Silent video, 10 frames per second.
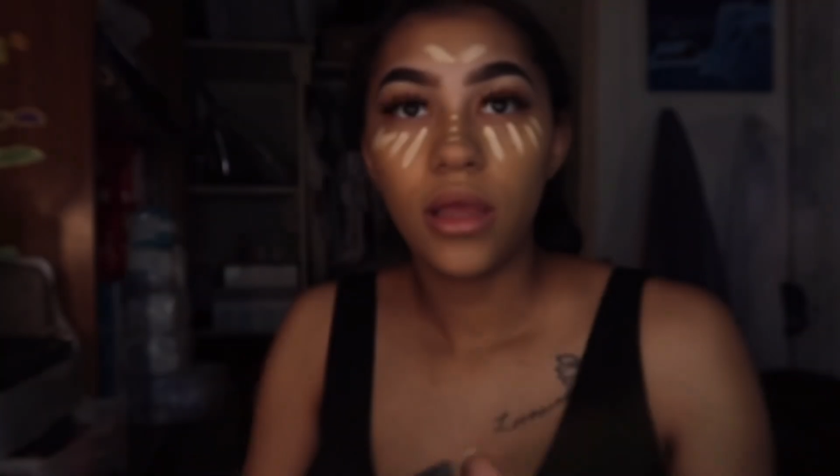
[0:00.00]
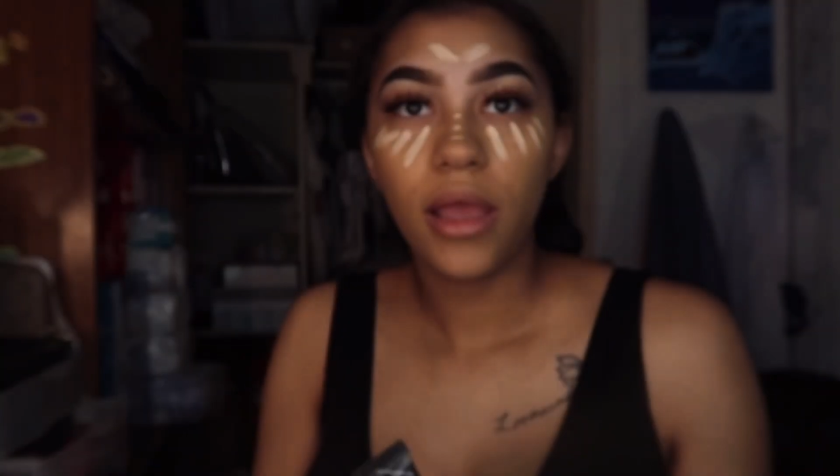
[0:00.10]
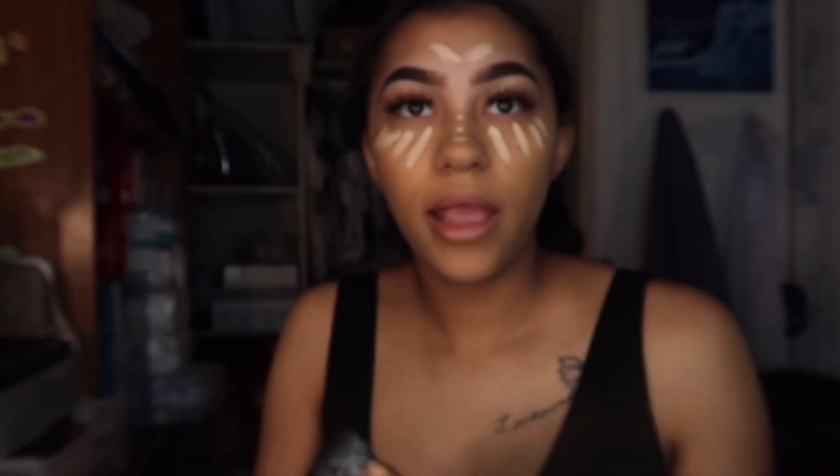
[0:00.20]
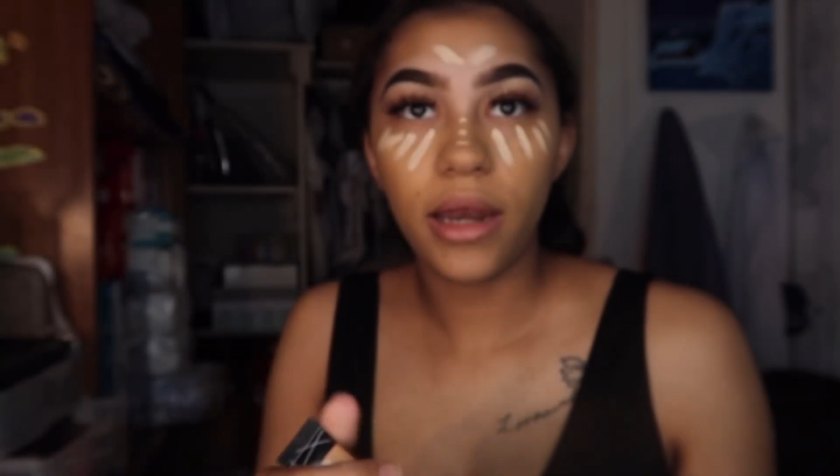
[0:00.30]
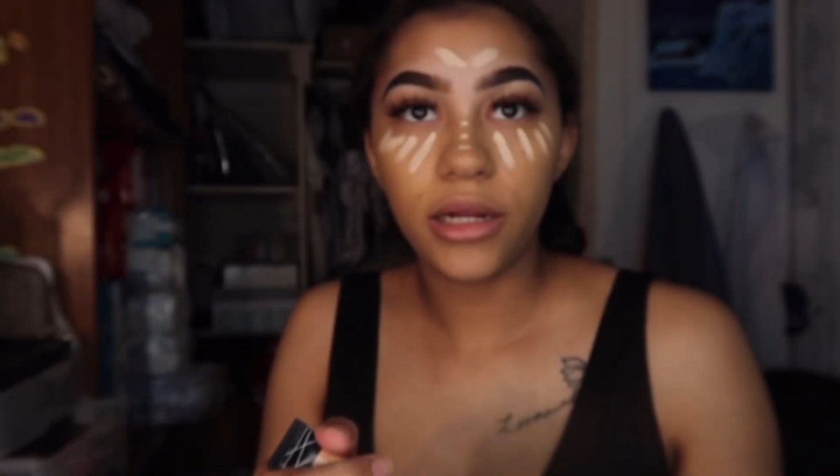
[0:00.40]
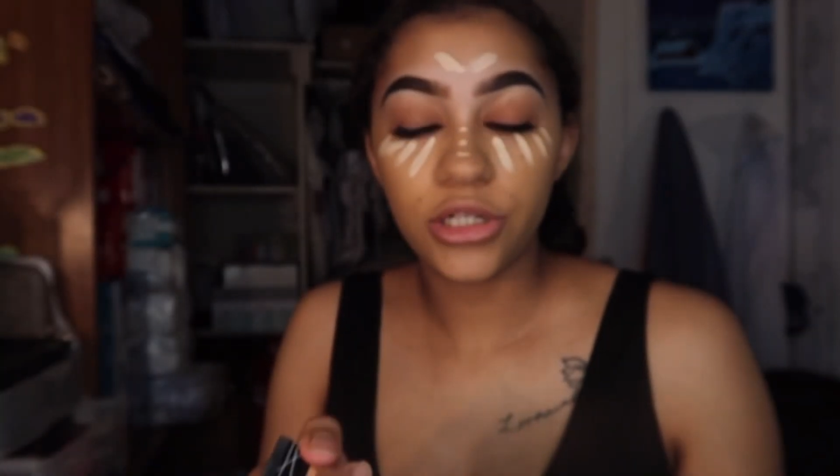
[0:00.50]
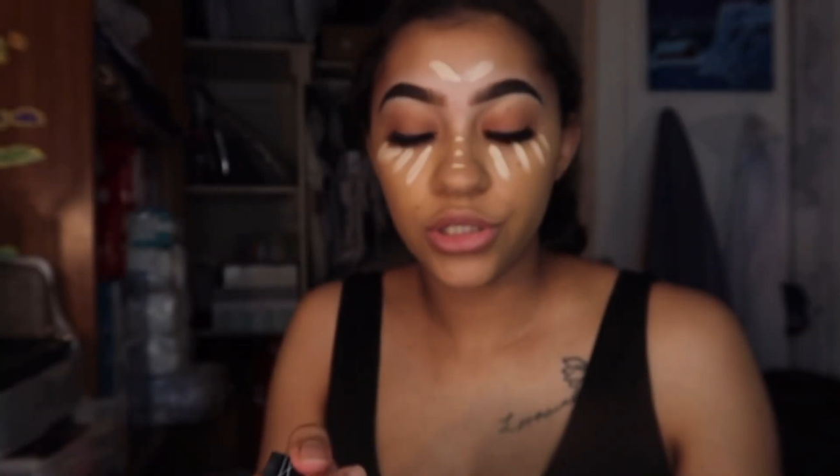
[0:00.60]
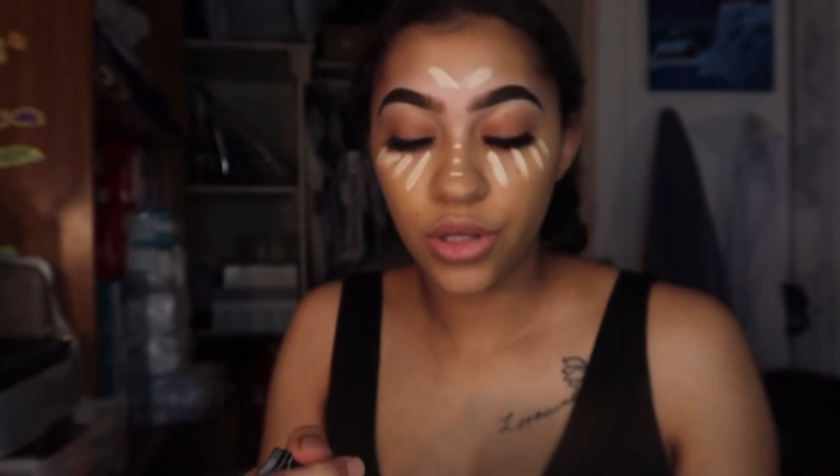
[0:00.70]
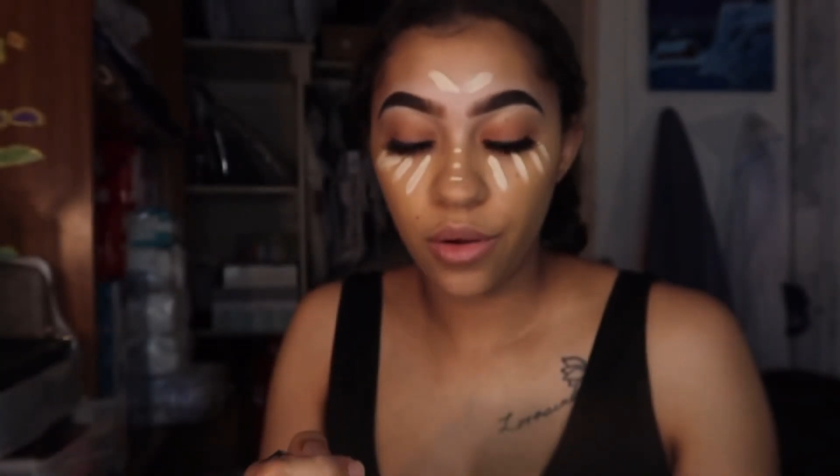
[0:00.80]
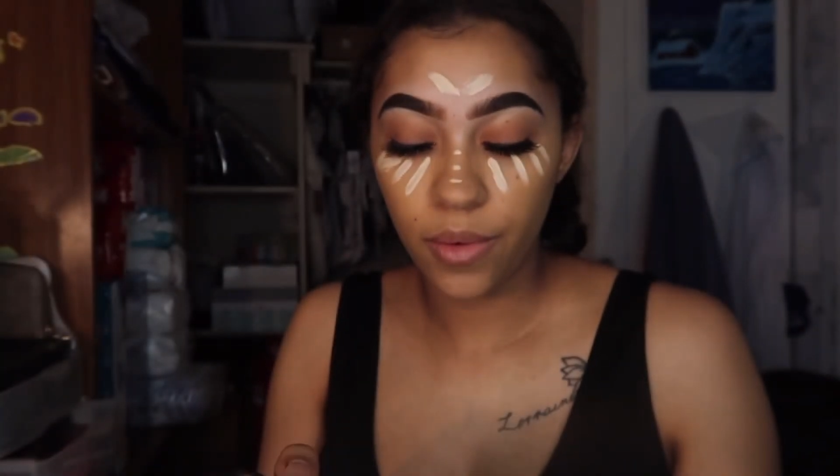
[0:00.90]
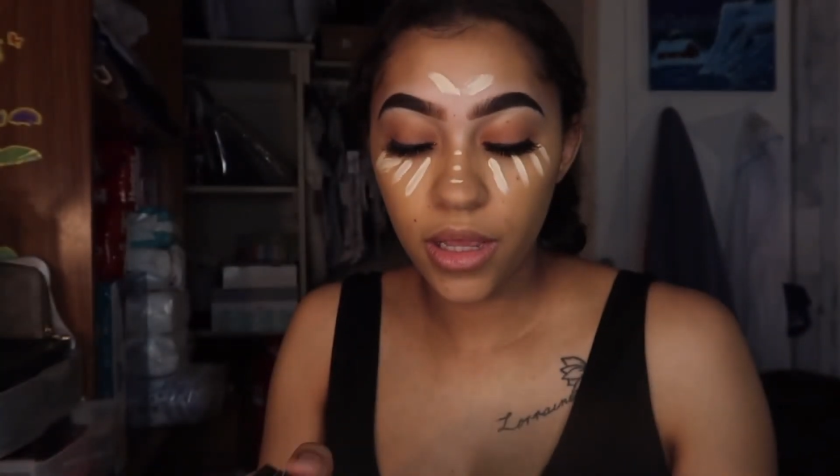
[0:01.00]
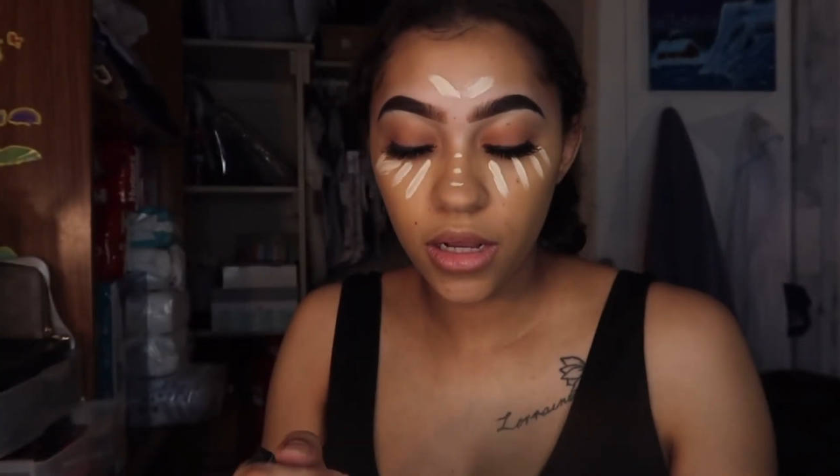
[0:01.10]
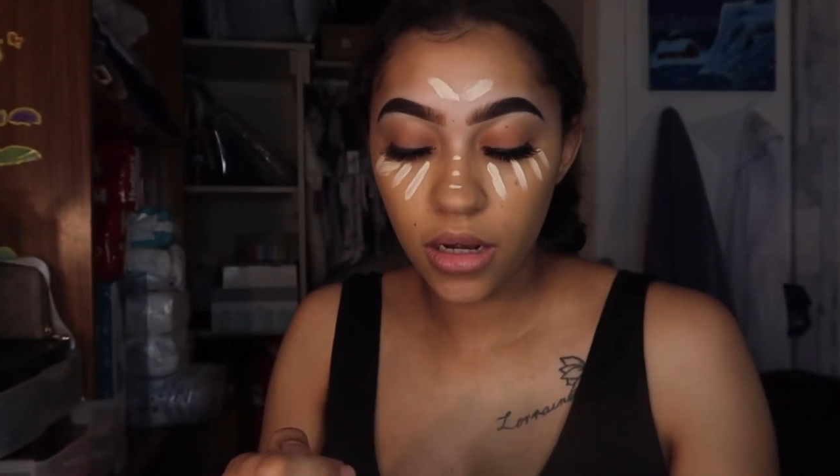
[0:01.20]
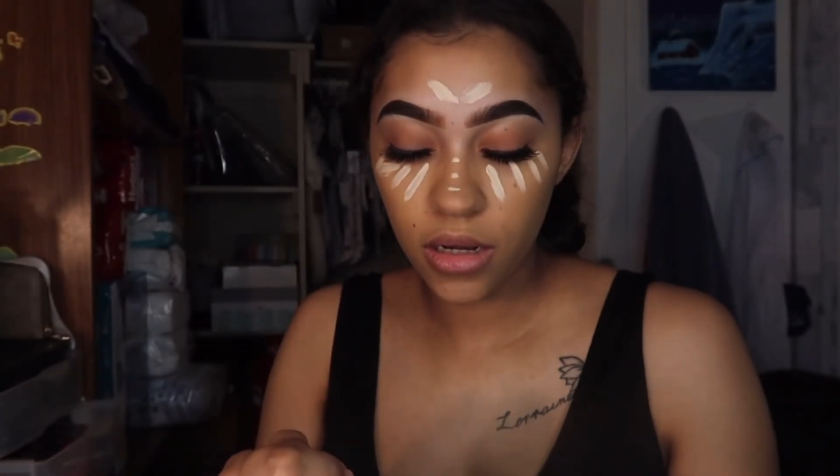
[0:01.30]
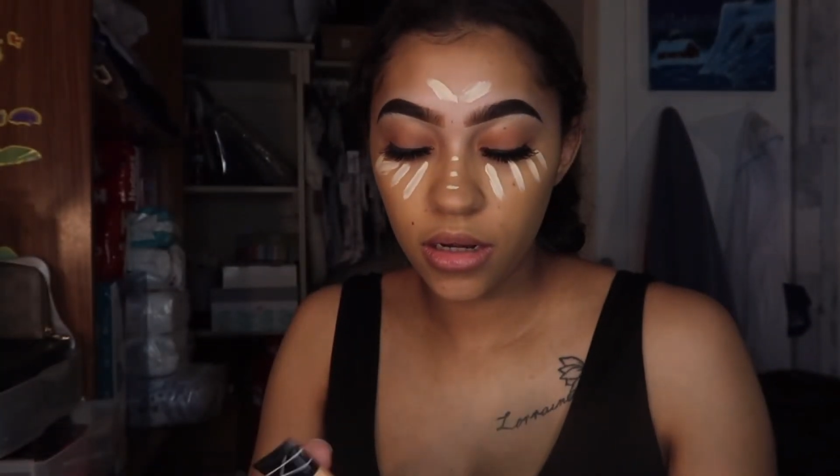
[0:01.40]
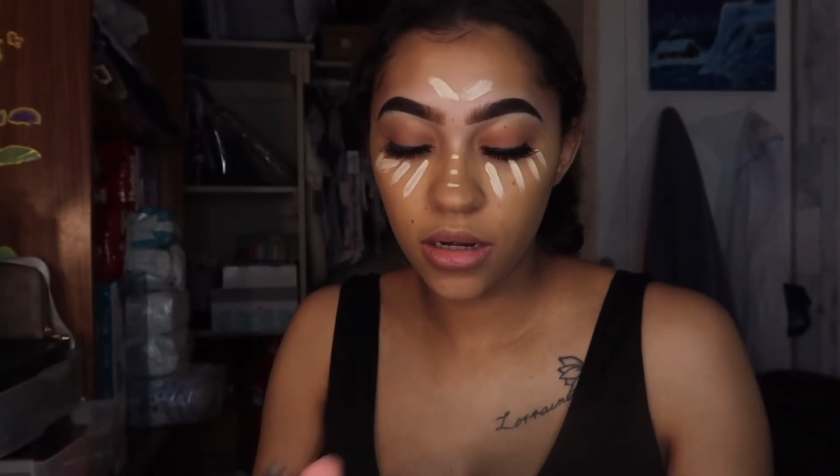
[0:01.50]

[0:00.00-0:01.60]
And I just go in